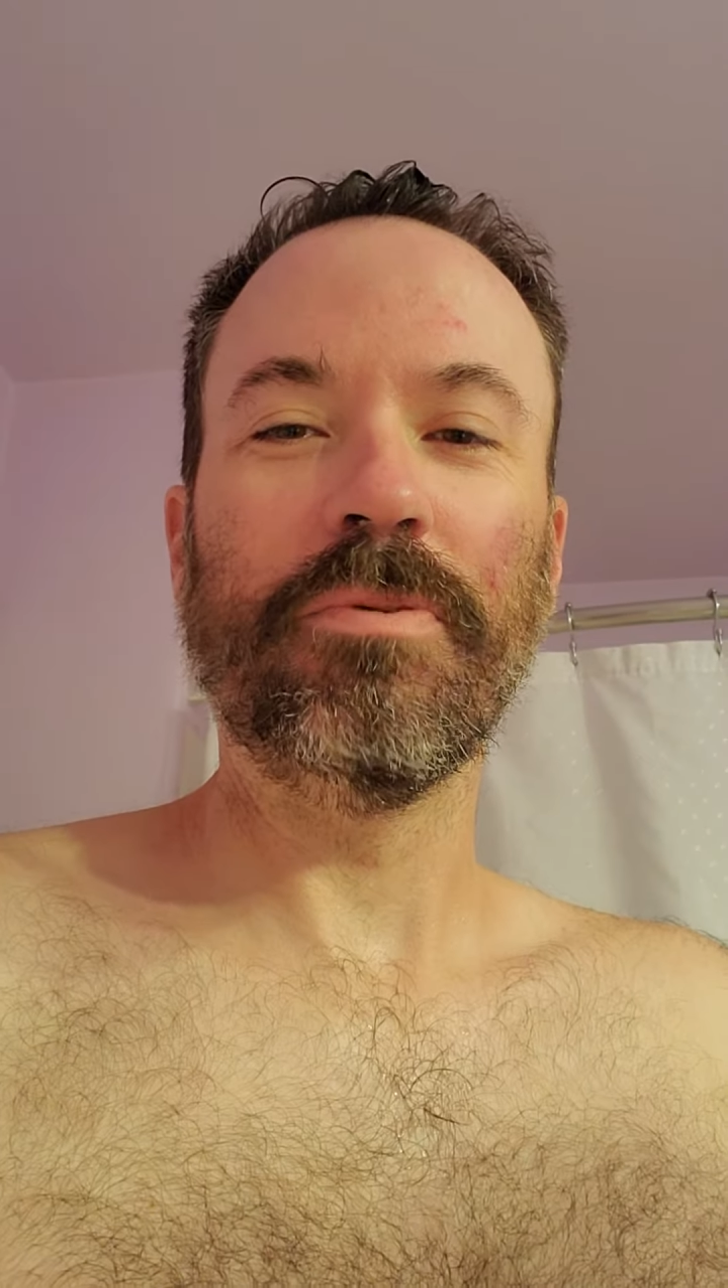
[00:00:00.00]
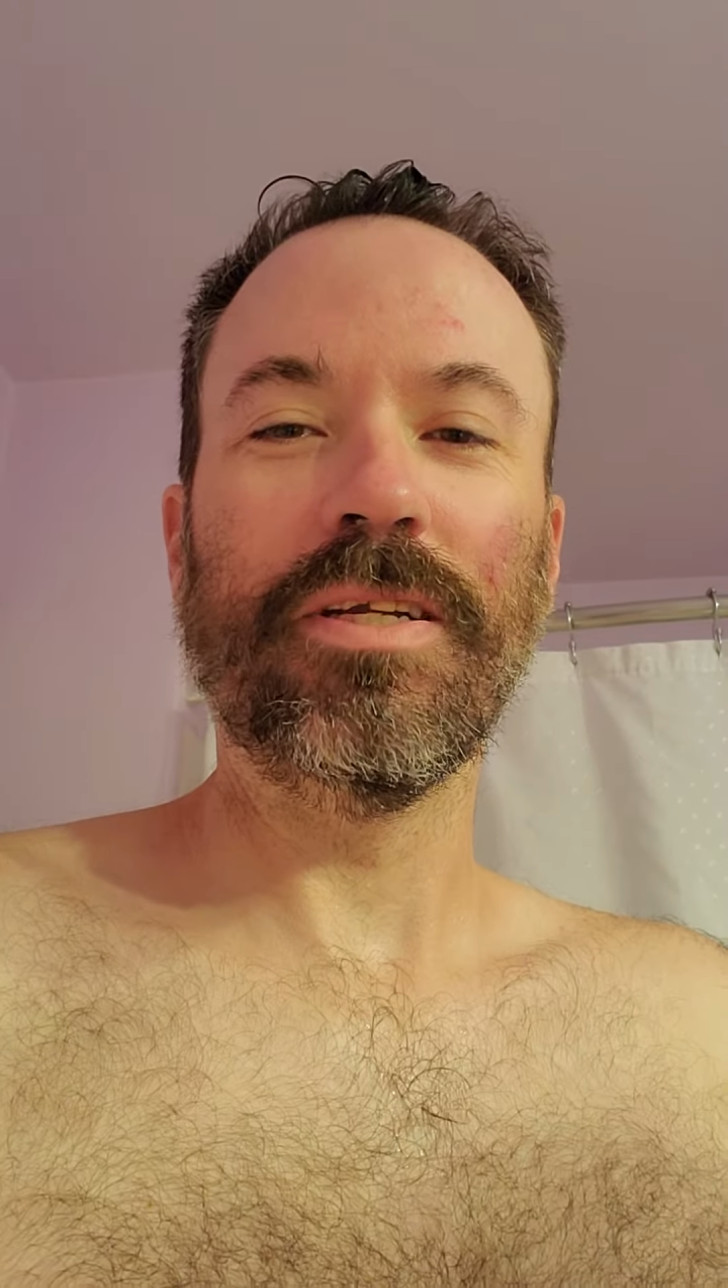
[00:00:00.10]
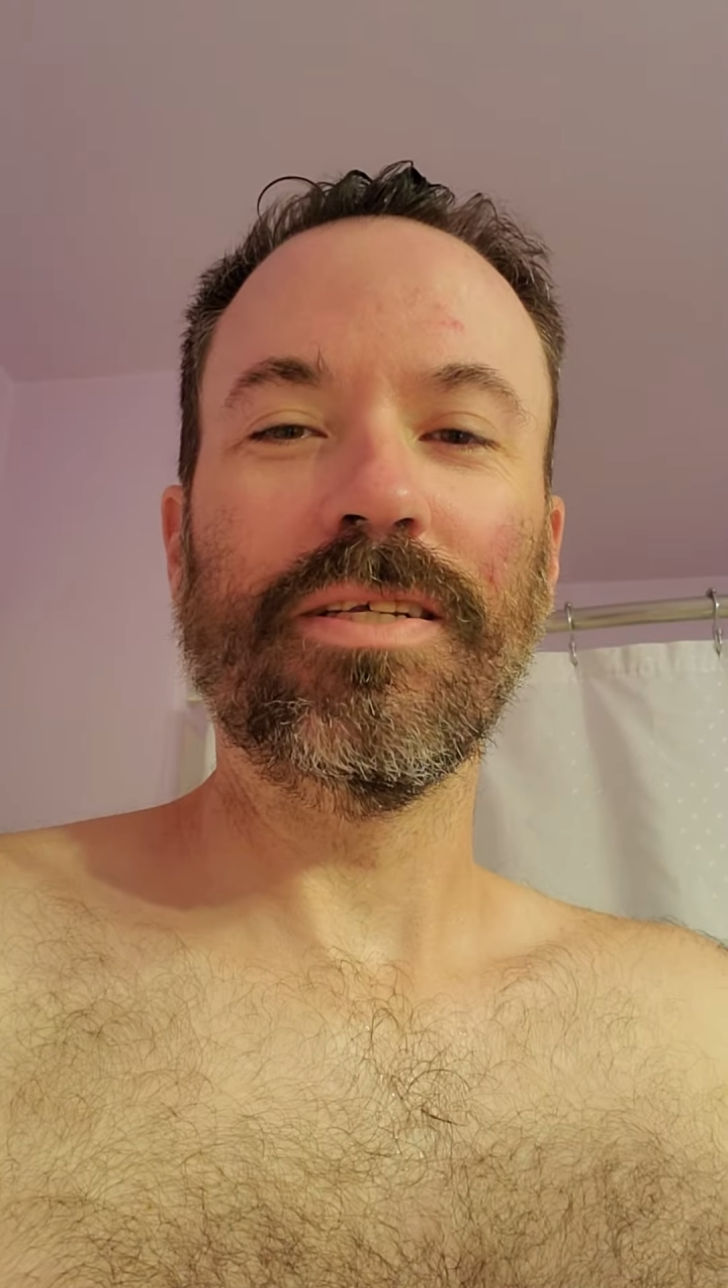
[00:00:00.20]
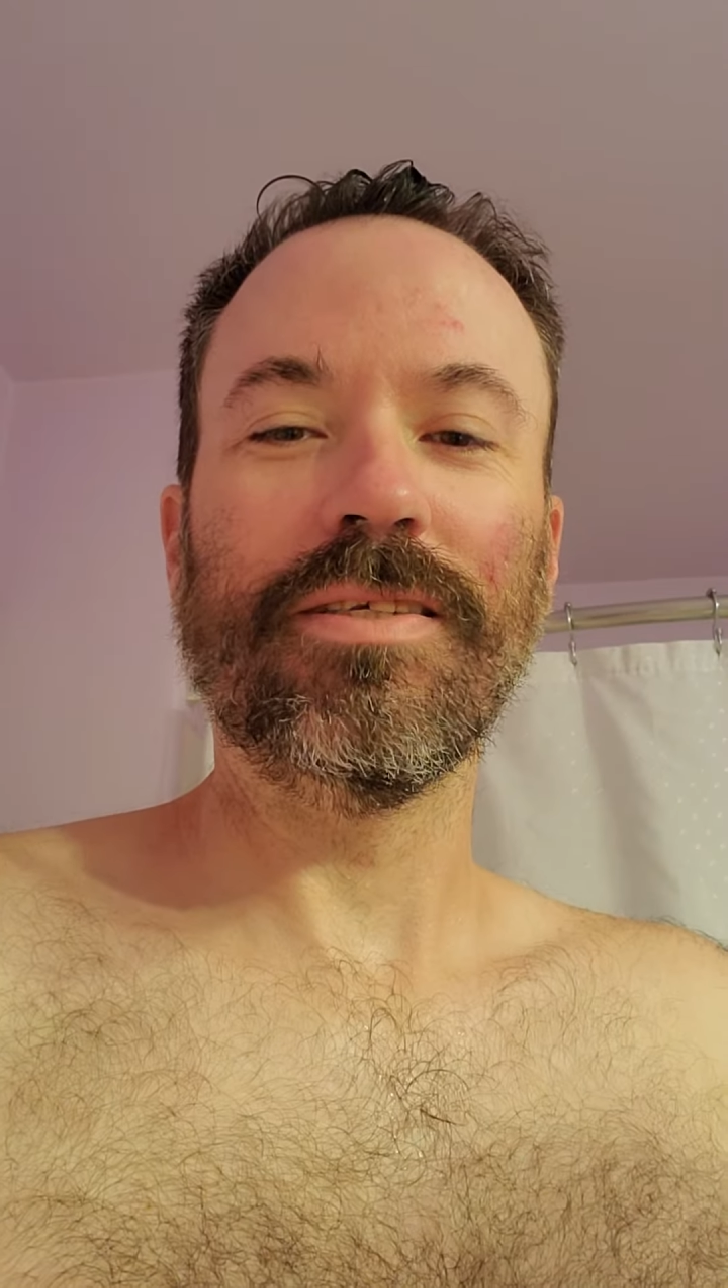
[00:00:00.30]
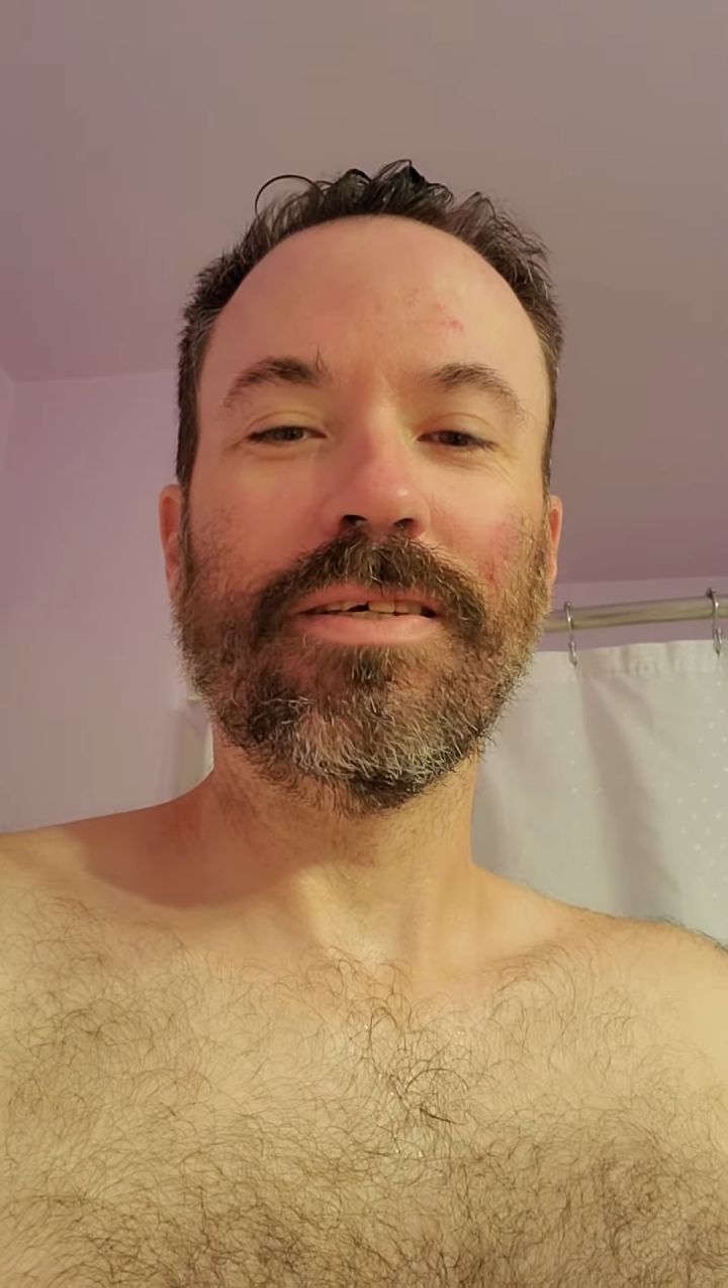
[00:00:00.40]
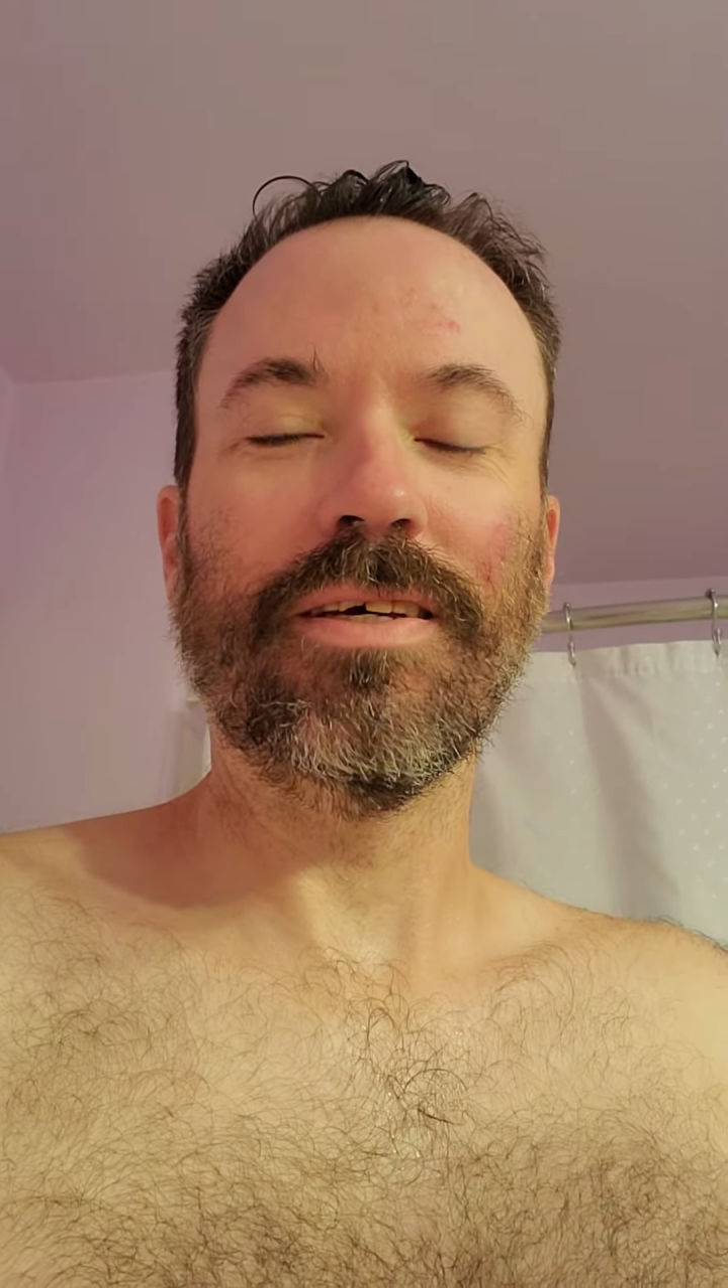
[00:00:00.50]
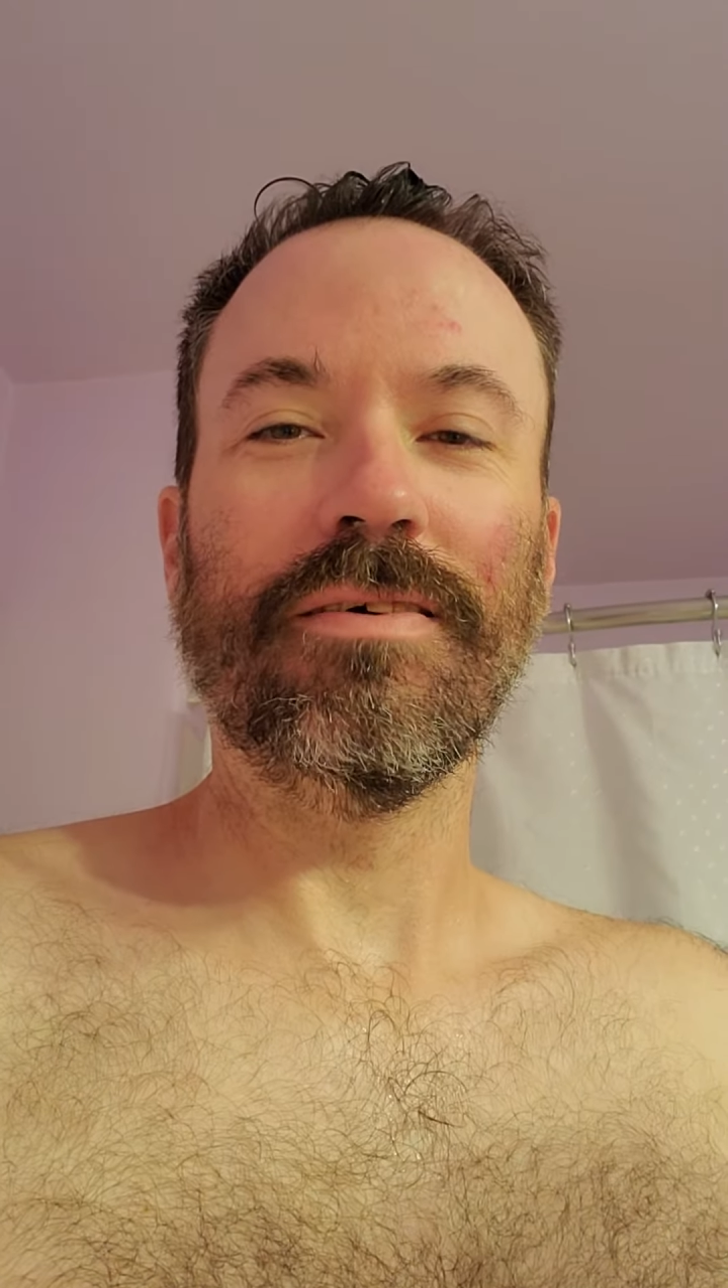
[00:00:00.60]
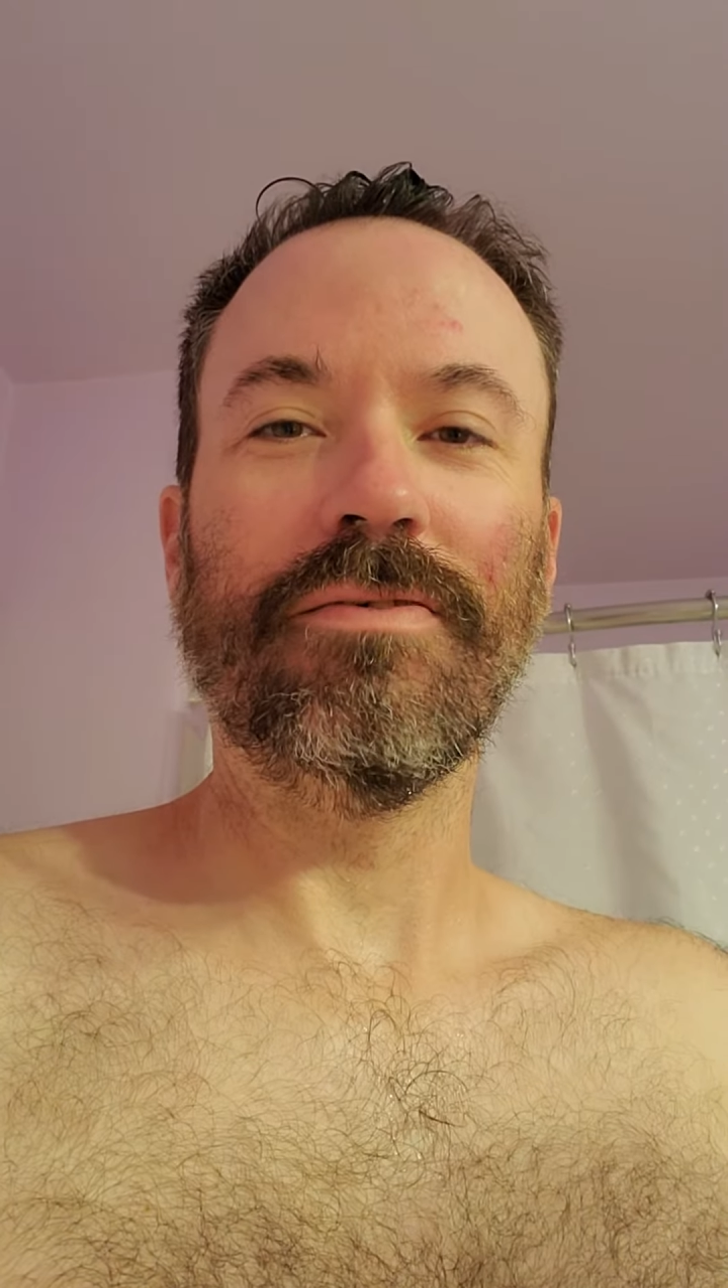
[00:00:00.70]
but it's uh,